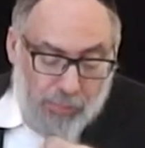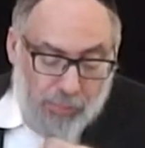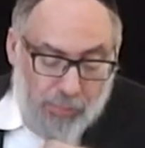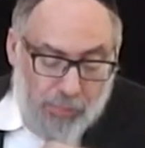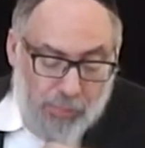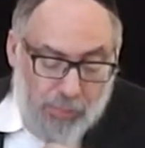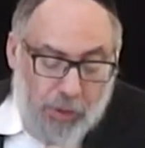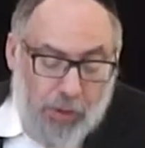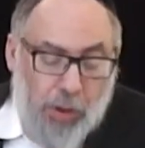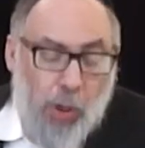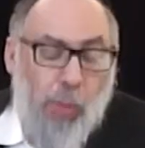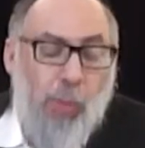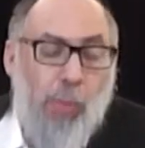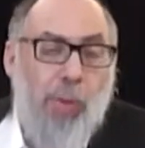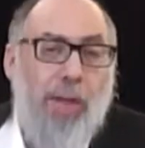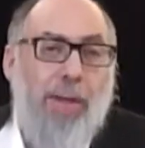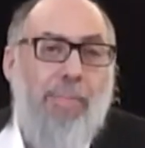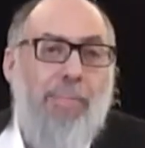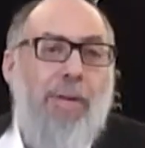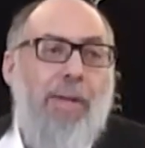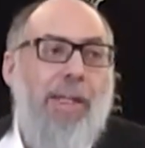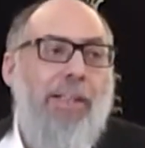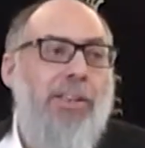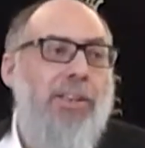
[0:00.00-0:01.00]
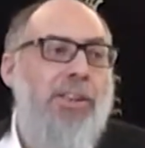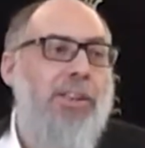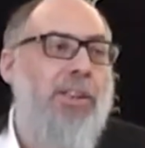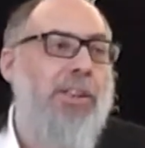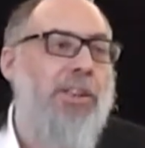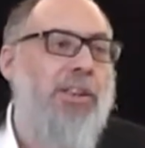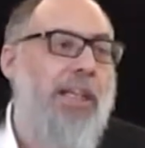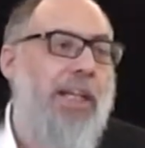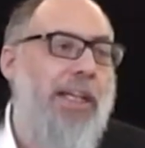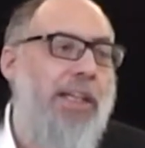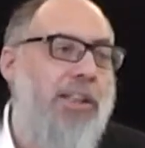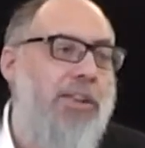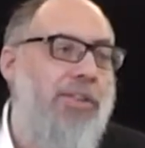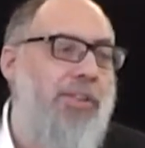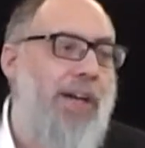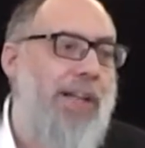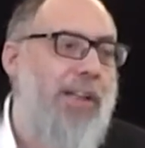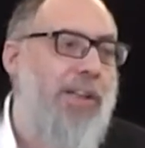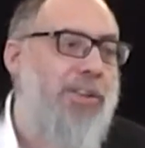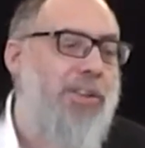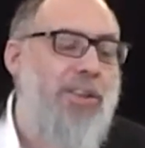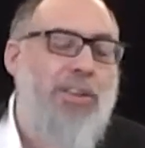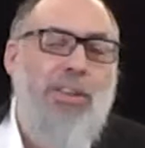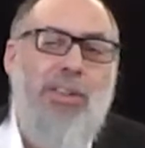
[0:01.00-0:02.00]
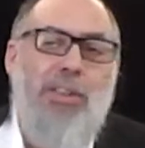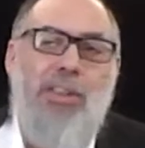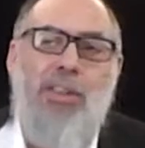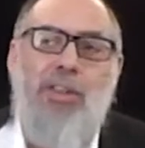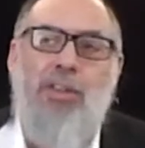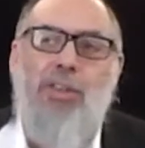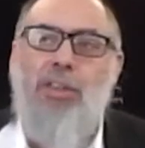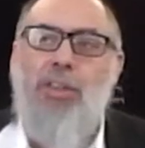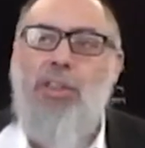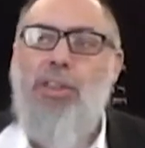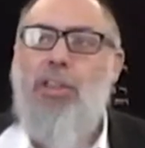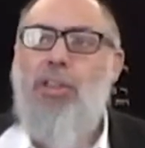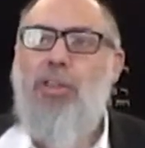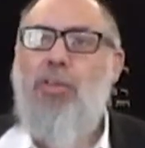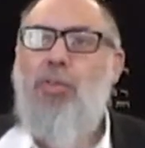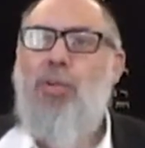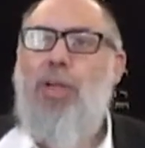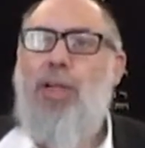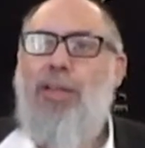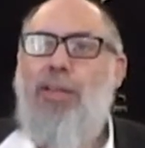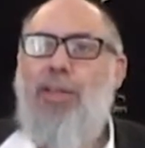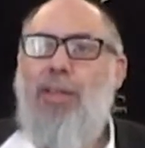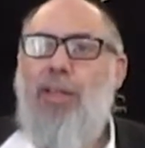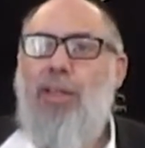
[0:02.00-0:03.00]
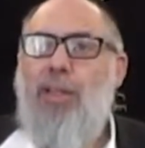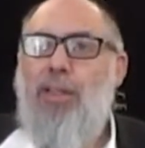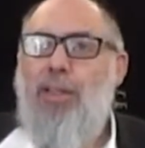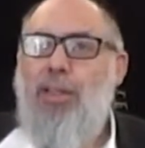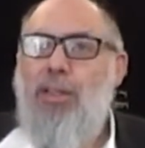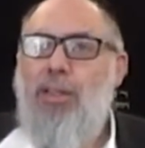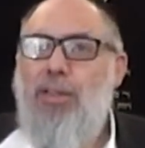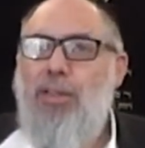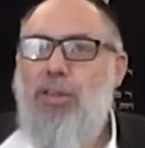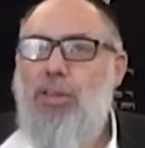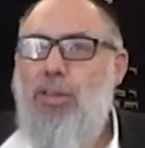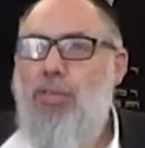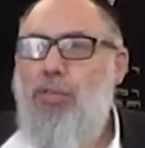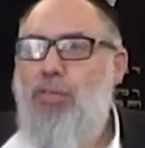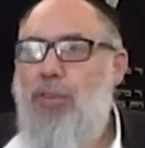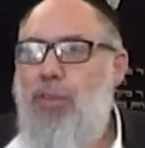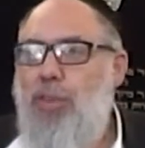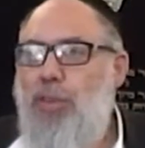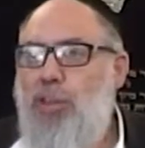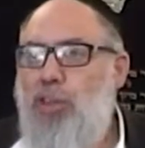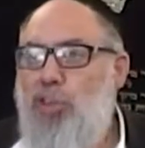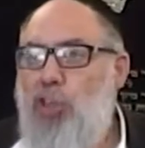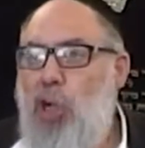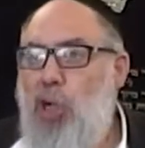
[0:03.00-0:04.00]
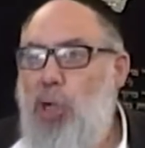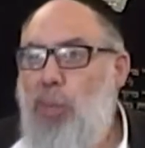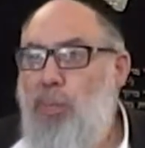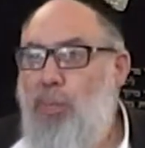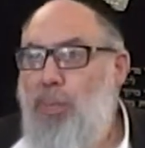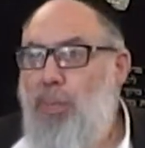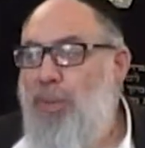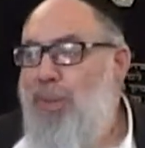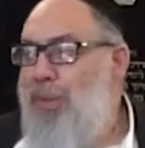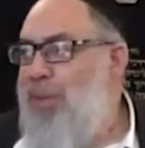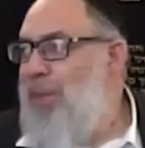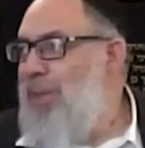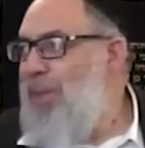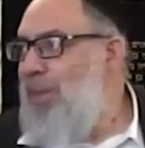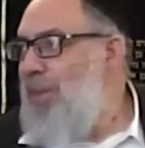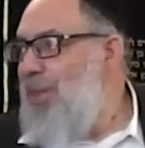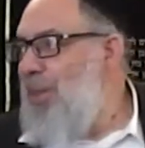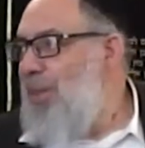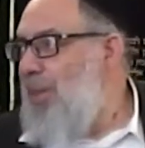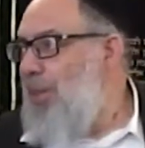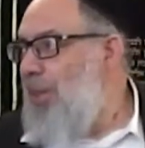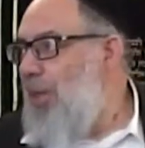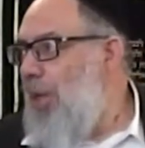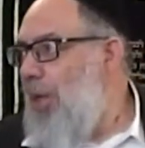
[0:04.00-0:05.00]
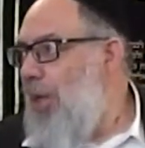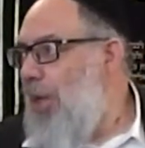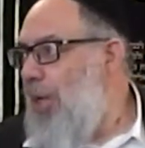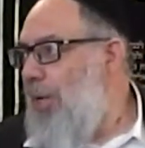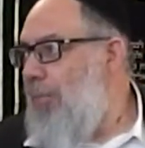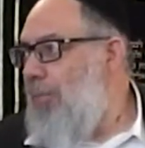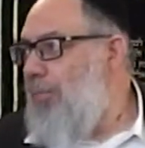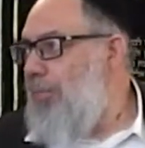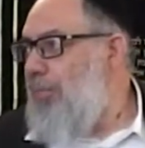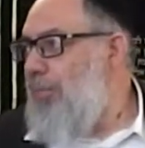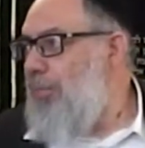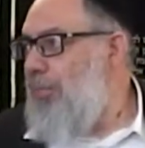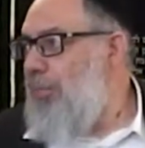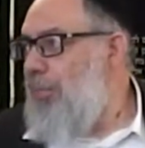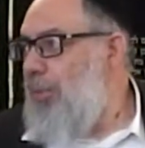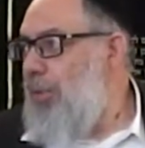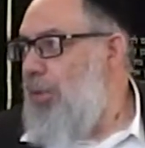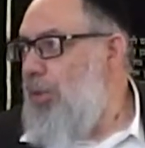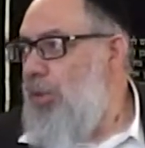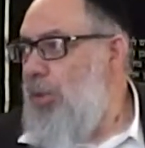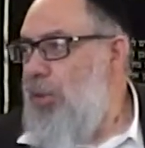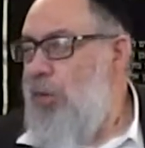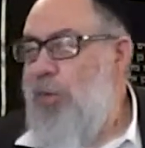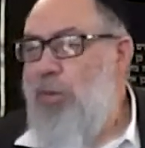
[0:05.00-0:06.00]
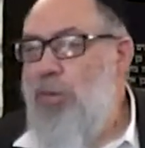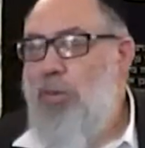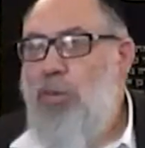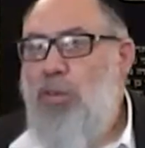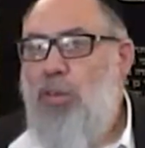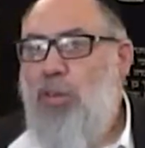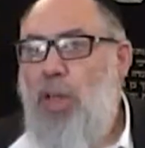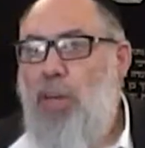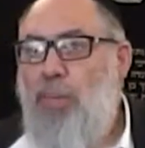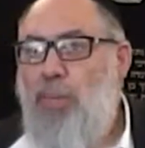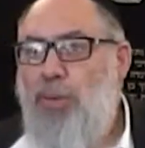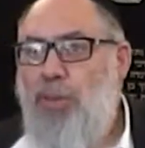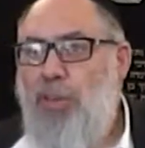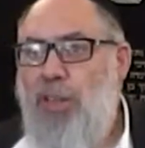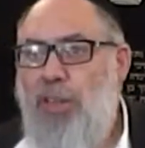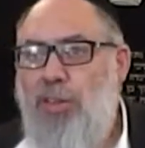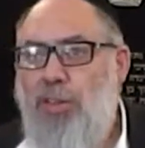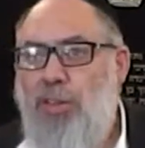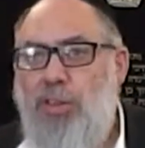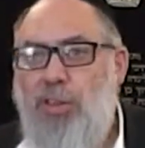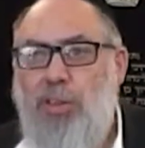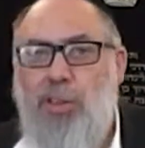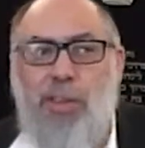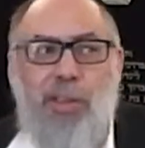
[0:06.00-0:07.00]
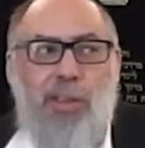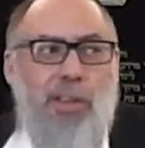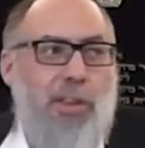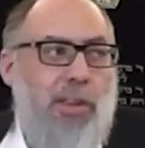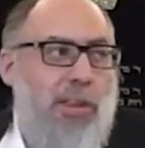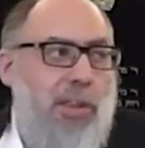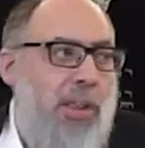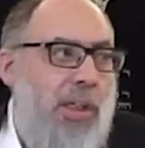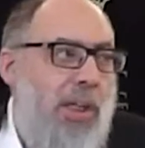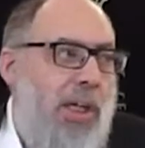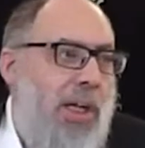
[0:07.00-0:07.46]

So it means to say as follows. You see, here's what I think. I think this is a very sharp. There's a couple sentences here.